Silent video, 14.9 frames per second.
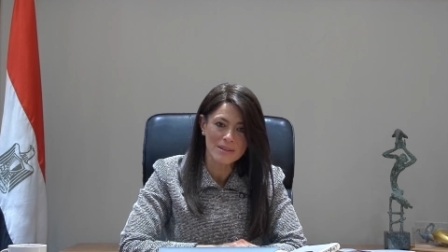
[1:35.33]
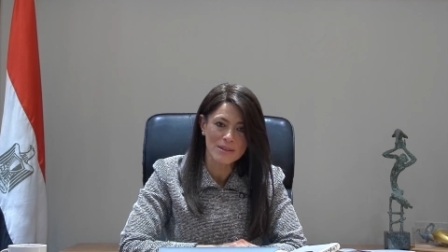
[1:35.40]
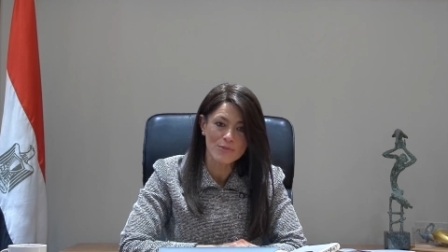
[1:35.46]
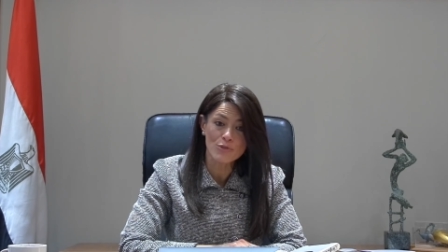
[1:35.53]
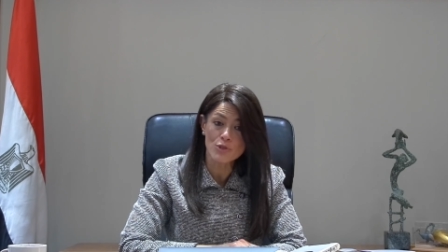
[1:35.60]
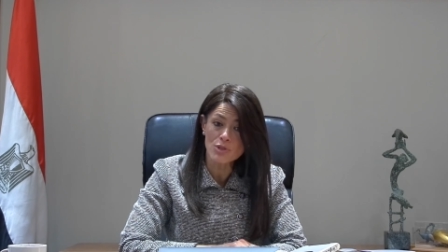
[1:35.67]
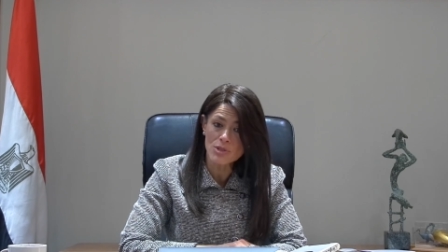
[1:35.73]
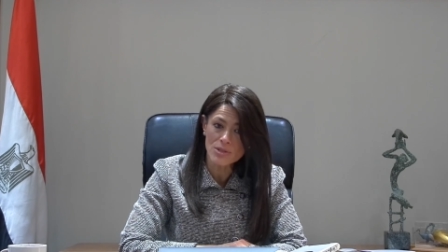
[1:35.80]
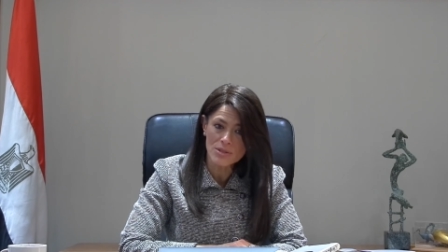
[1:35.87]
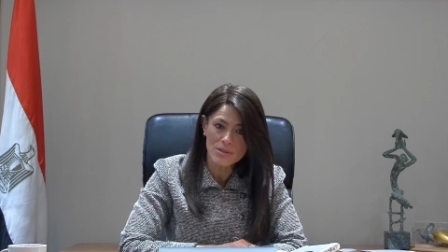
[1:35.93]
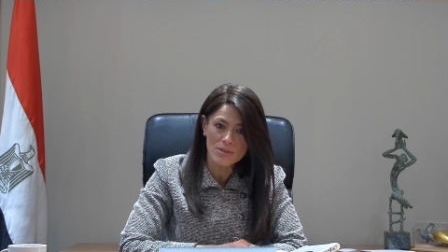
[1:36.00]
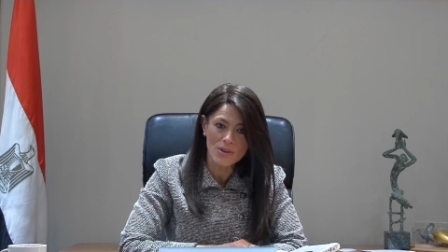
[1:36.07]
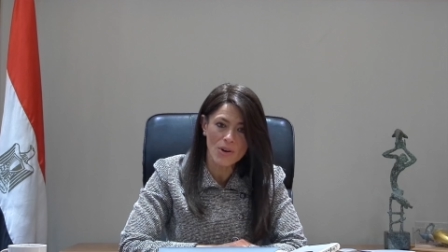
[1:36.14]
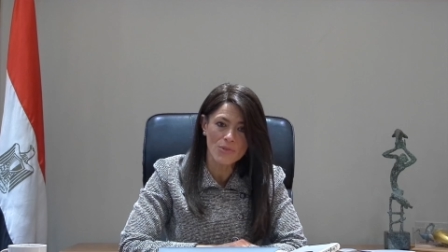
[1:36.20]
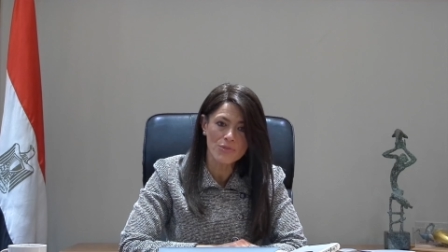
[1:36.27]
First,
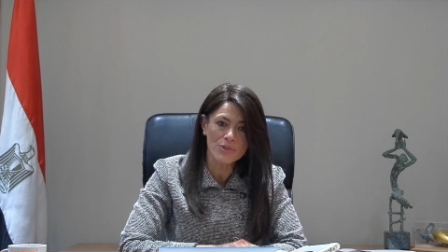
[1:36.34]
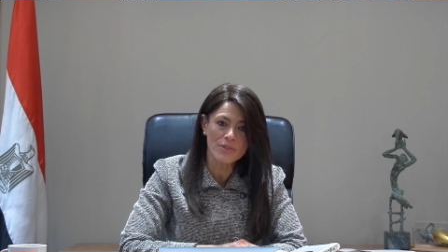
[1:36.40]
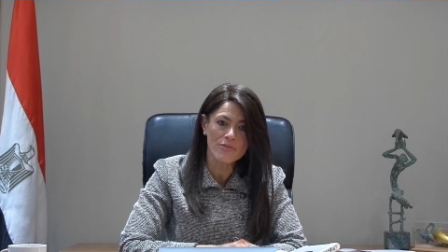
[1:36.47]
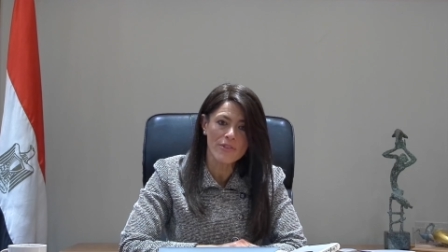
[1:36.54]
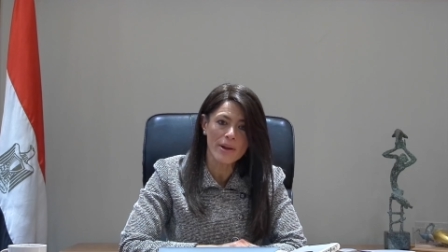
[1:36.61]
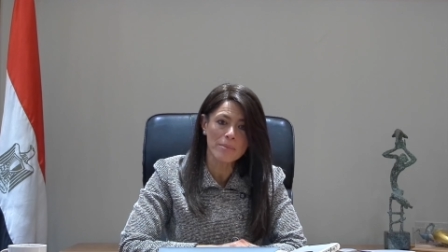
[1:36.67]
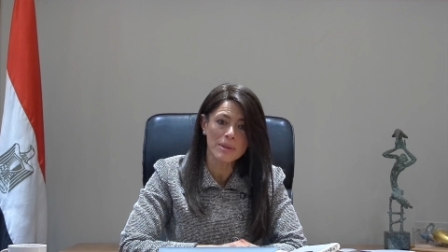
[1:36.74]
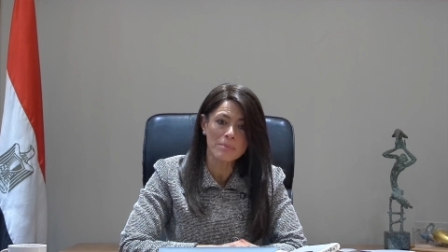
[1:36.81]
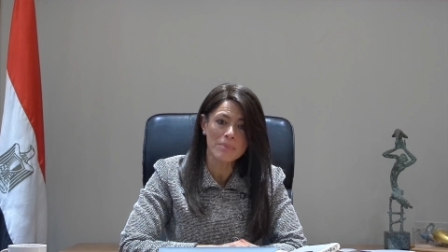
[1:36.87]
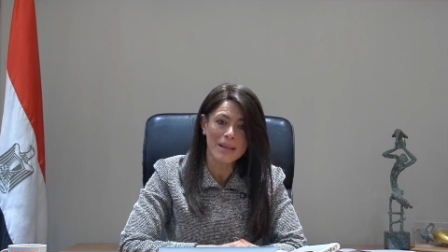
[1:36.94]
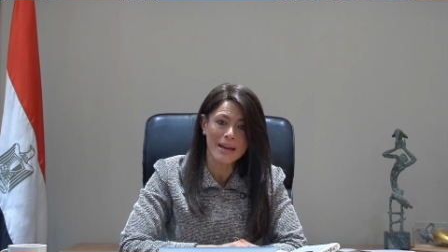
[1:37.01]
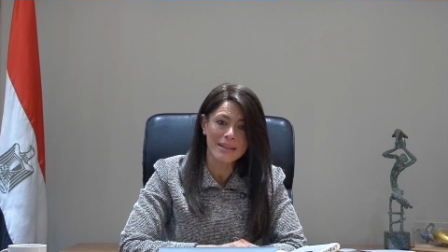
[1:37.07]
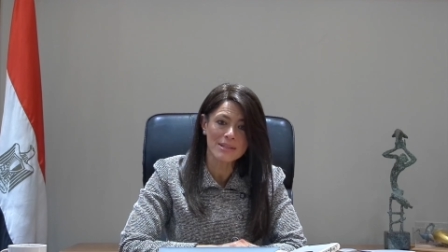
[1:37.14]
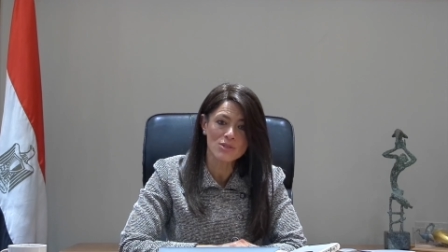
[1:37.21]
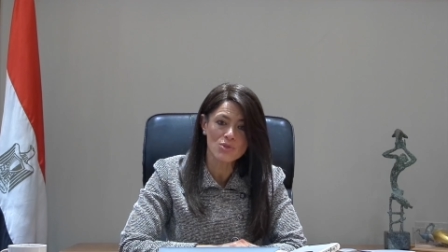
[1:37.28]
offering family
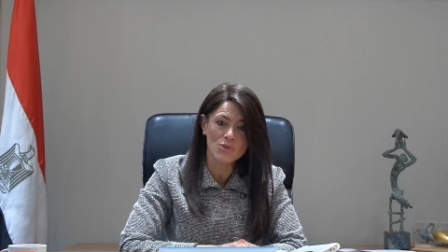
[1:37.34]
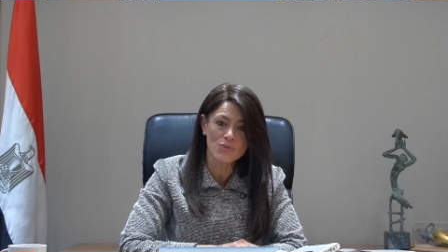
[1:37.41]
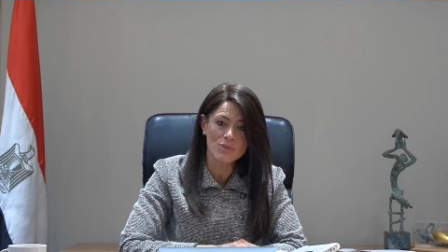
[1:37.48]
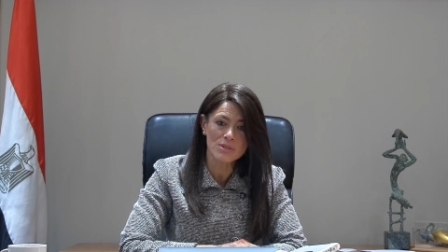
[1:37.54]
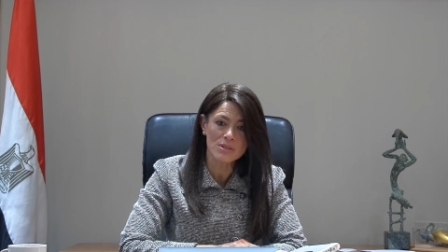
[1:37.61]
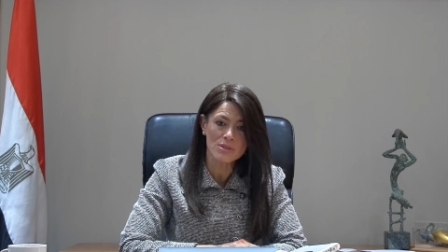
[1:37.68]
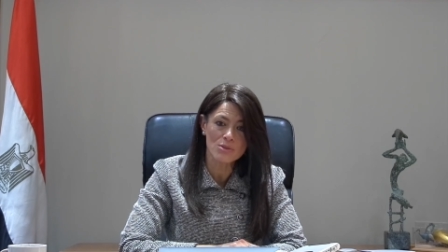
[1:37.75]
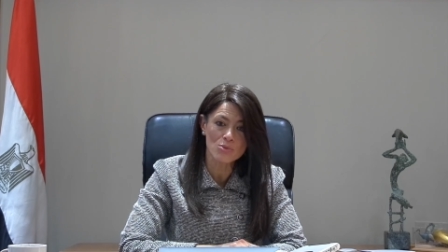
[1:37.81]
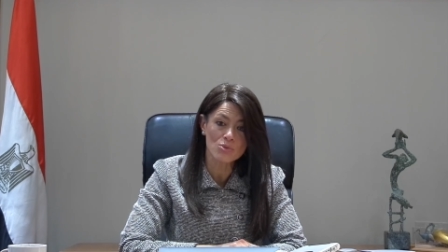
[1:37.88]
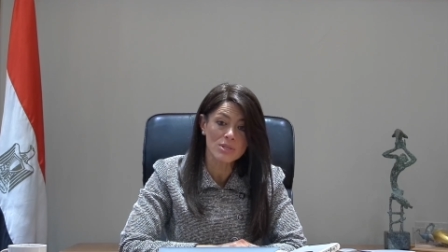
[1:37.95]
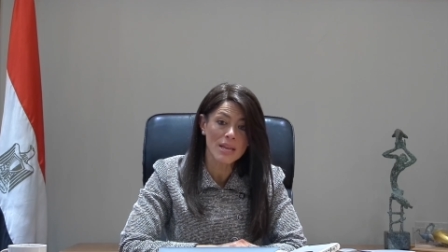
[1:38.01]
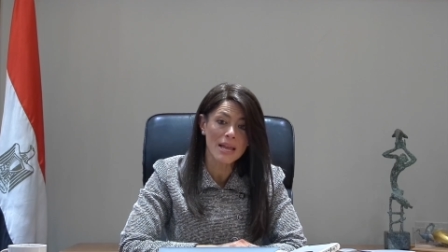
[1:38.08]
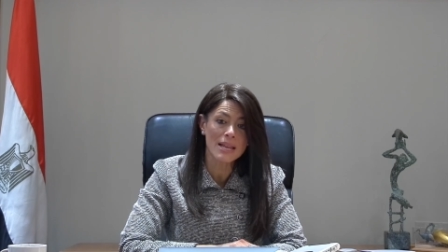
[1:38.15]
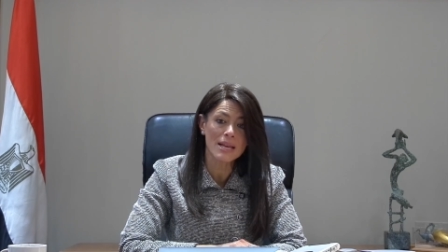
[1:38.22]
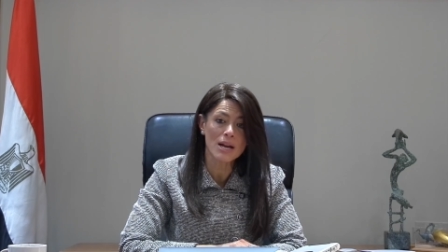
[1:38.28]
planning services through
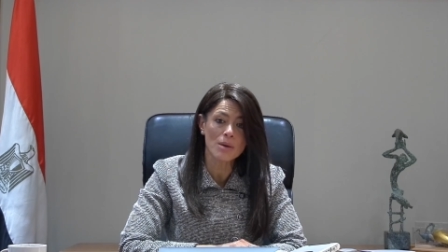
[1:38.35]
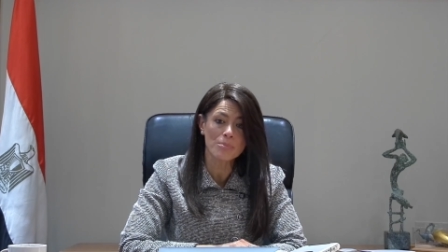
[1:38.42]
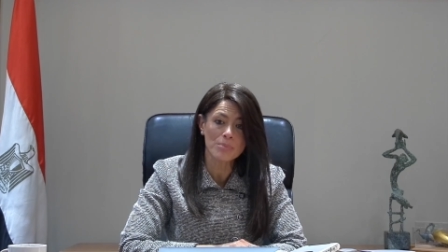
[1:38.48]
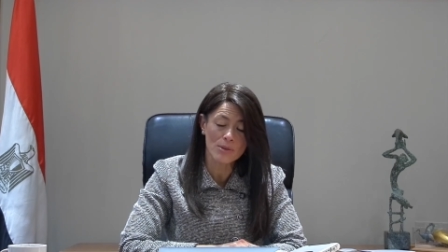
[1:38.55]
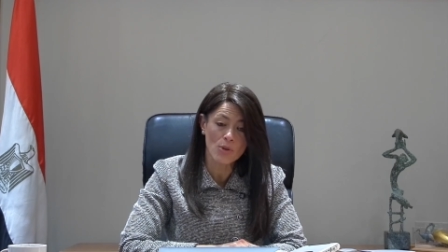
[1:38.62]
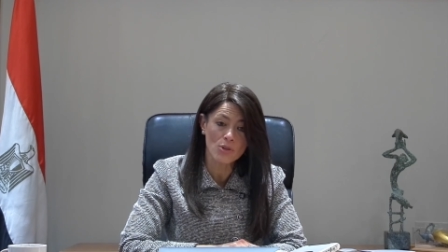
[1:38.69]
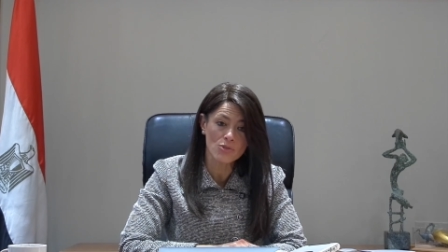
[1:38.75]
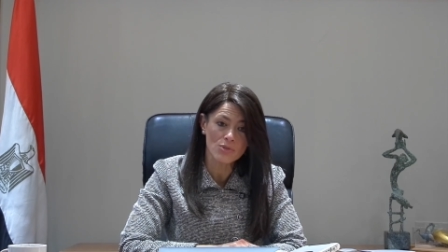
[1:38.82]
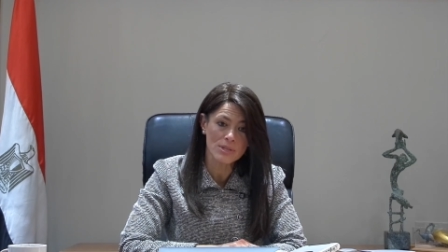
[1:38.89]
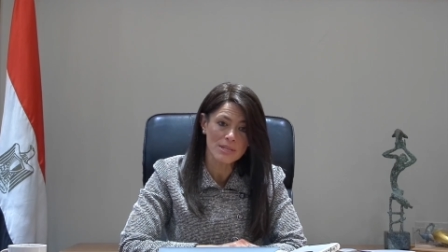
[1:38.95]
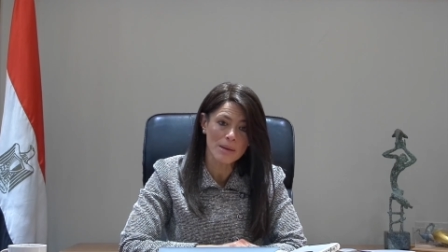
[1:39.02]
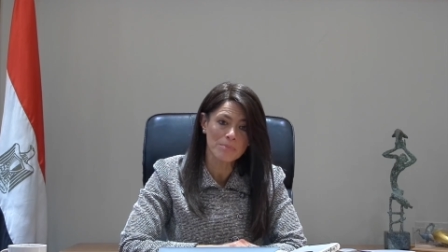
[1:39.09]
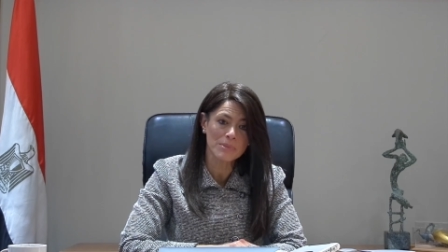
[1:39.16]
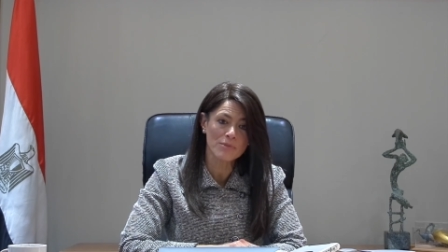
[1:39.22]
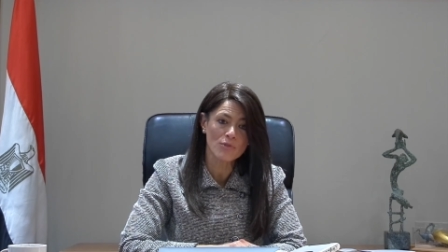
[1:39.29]
scaling up
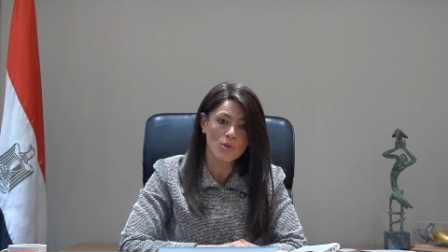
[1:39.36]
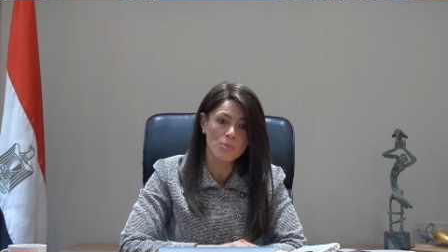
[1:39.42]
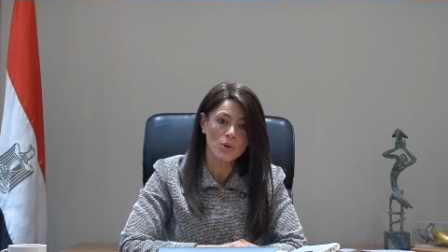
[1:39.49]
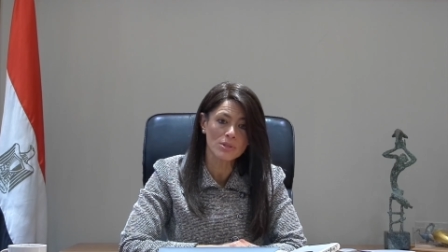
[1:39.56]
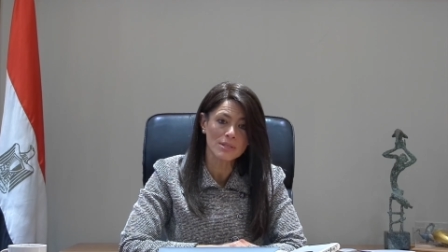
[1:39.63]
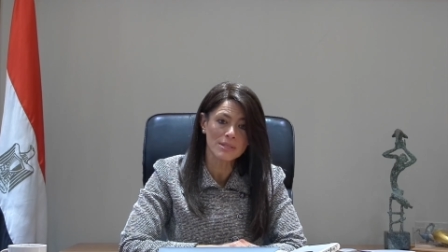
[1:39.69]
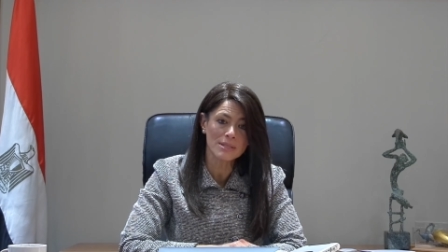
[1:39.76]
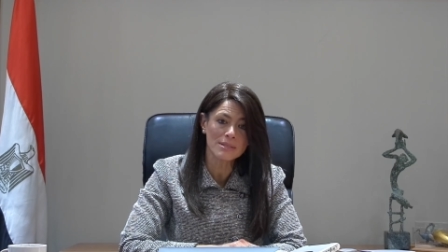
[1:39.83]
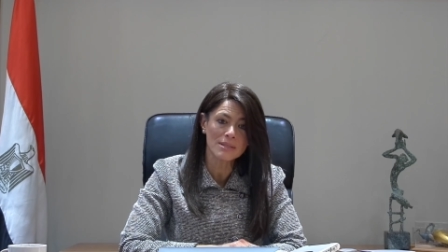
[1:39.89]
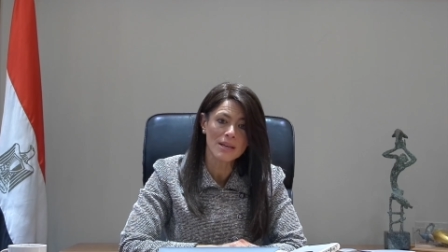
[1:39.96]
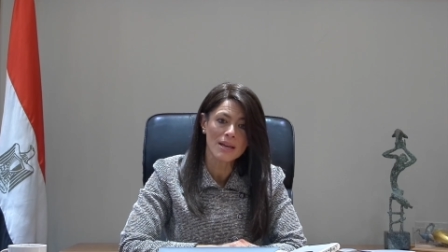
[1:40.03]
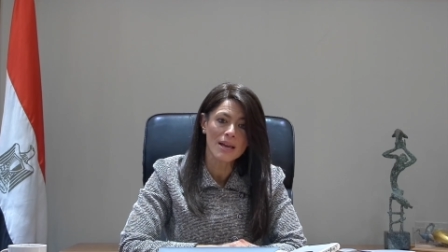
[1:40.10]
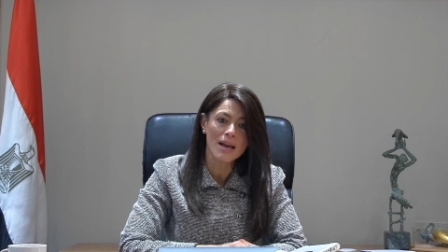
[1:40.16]
contraceptive commodities